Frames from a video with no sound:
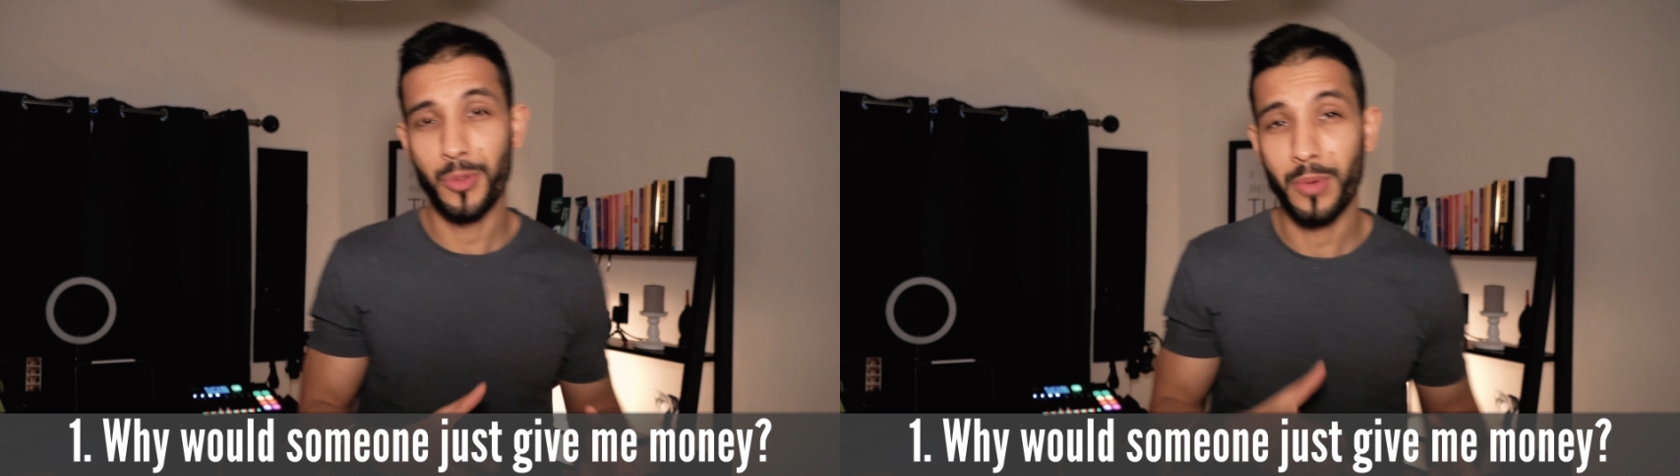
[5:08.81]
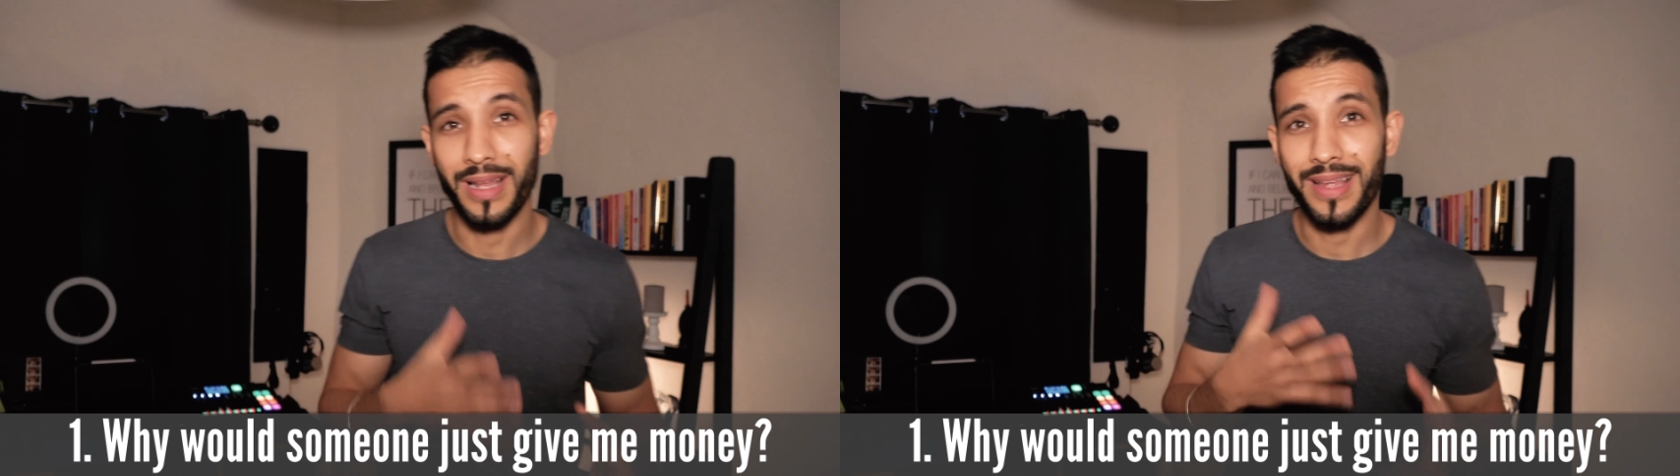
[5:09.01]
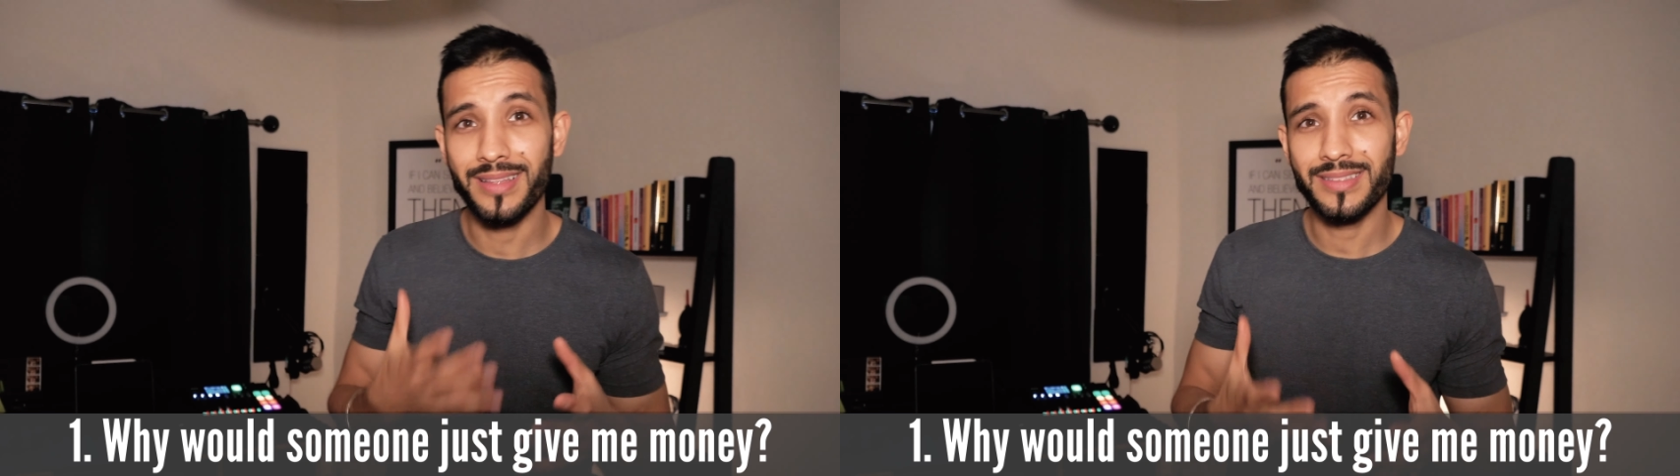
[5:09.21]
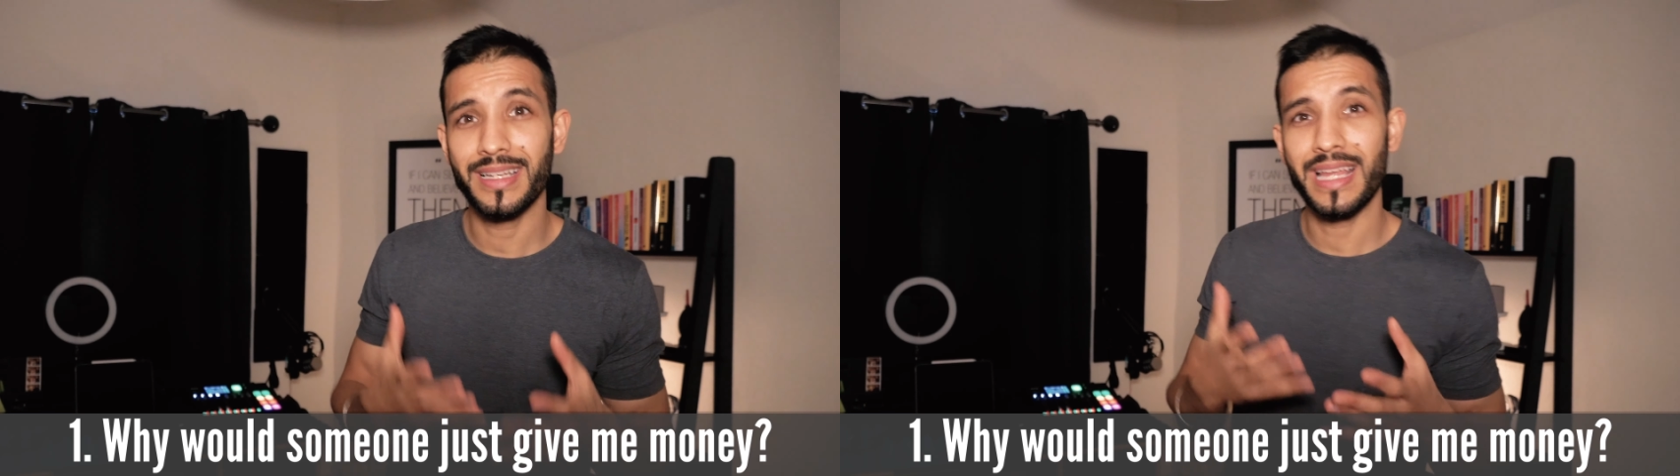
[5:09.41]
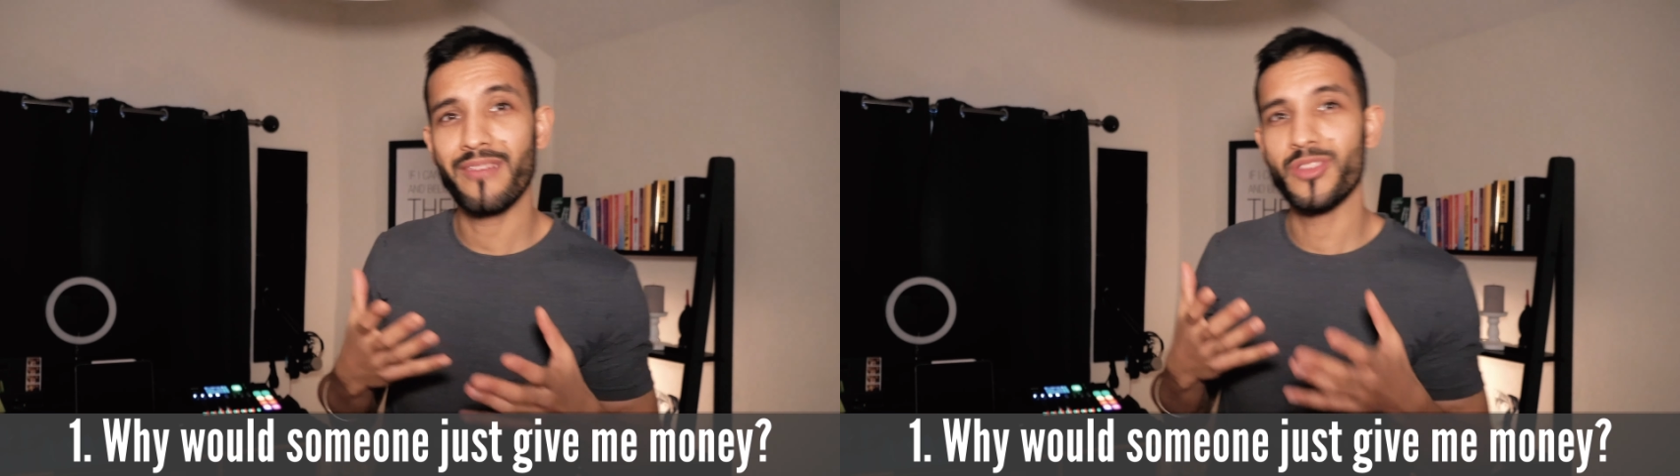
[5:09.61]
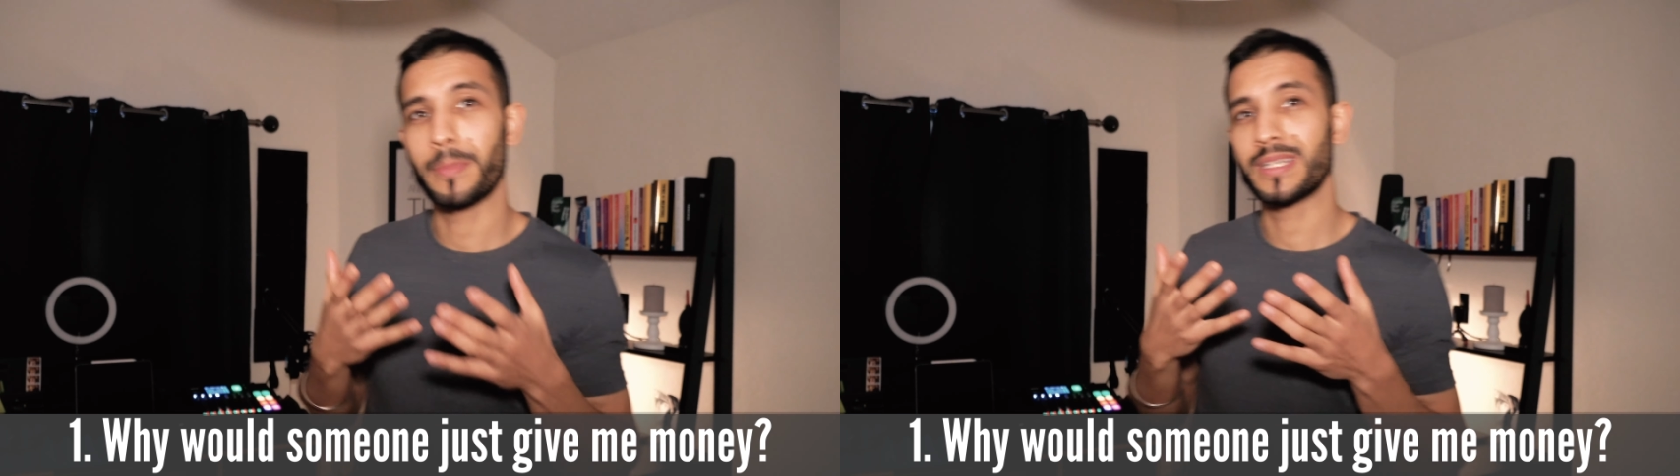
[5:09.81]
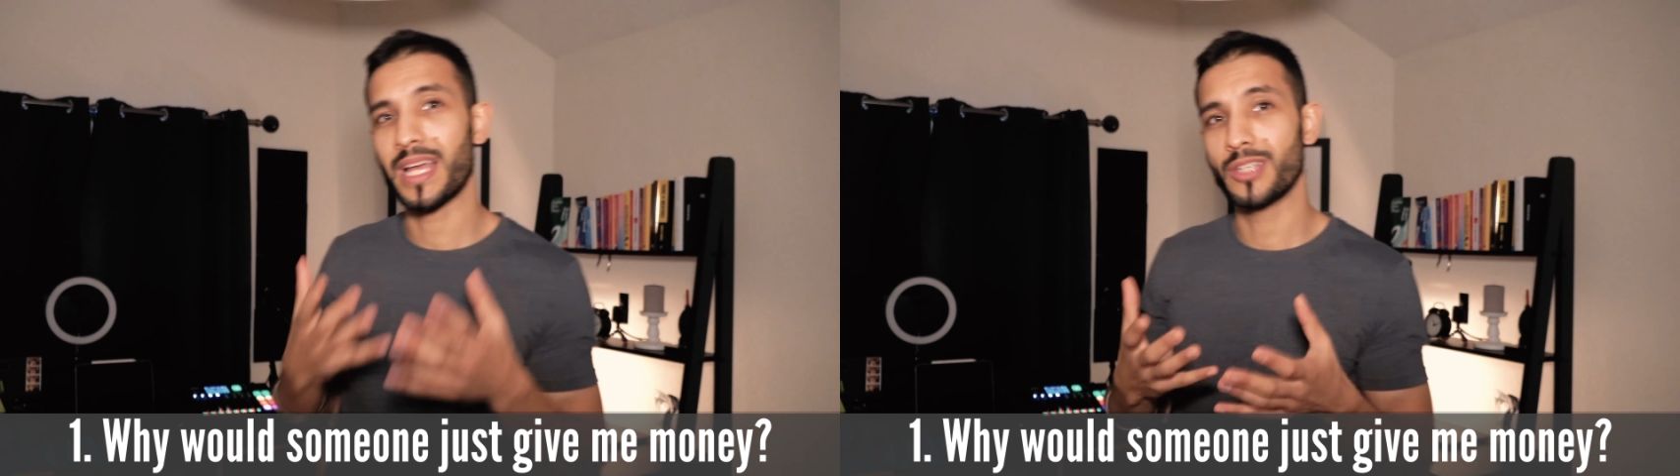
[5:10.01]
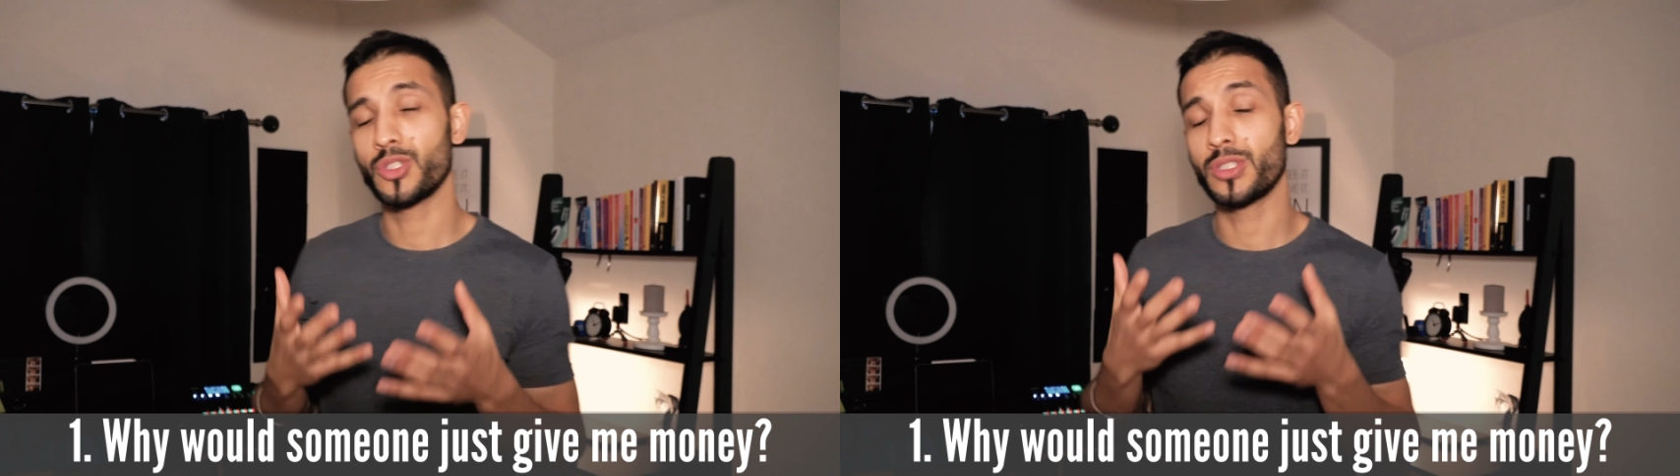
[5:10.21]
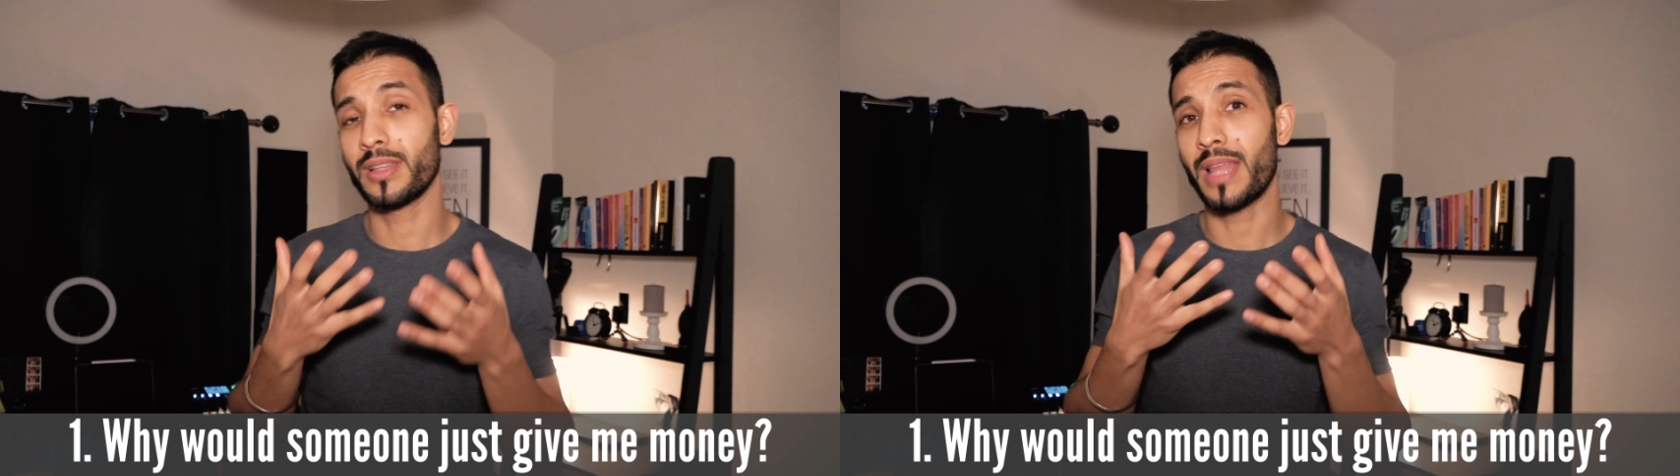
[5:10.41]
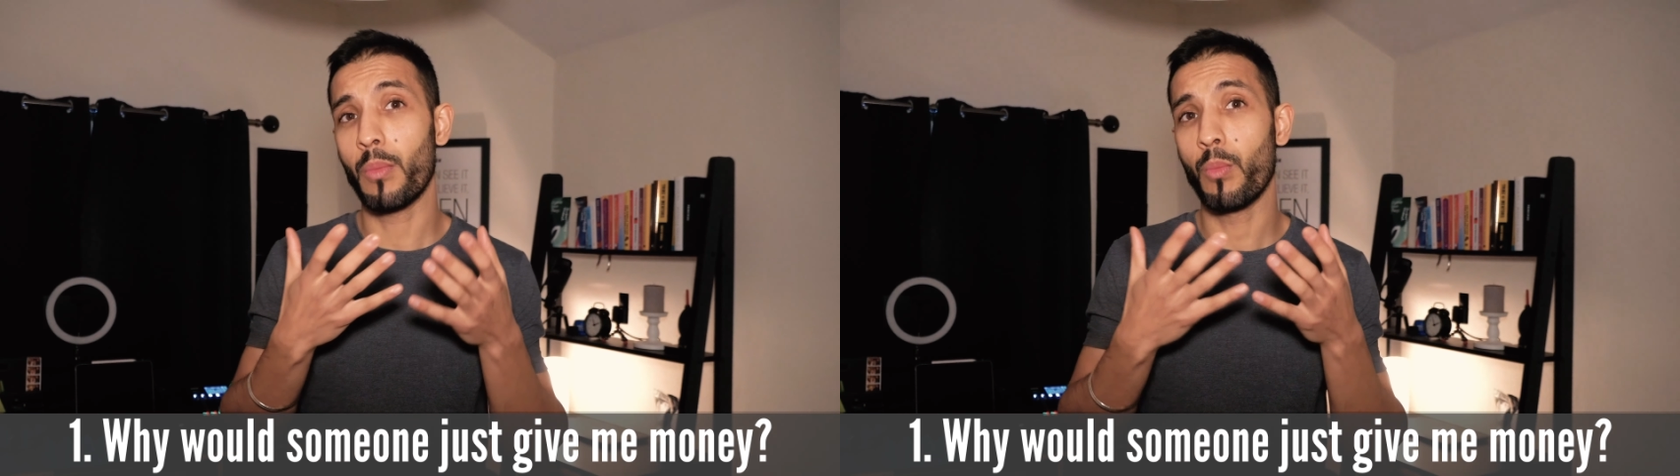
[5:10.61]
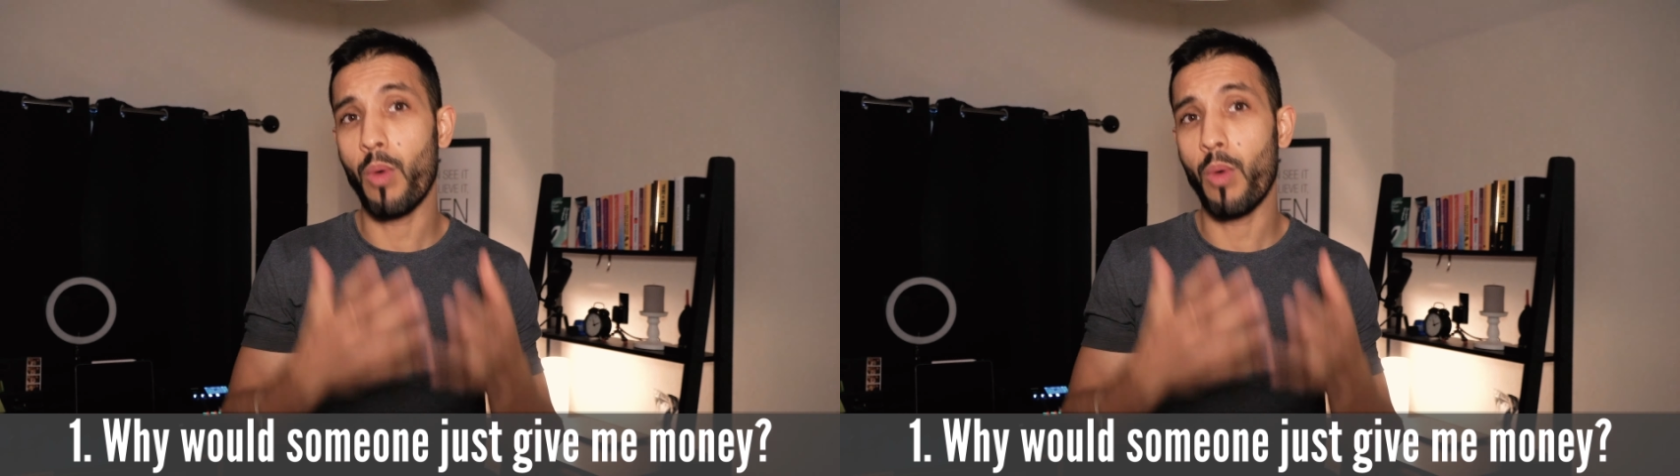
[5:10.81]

you will instantly have the potential to then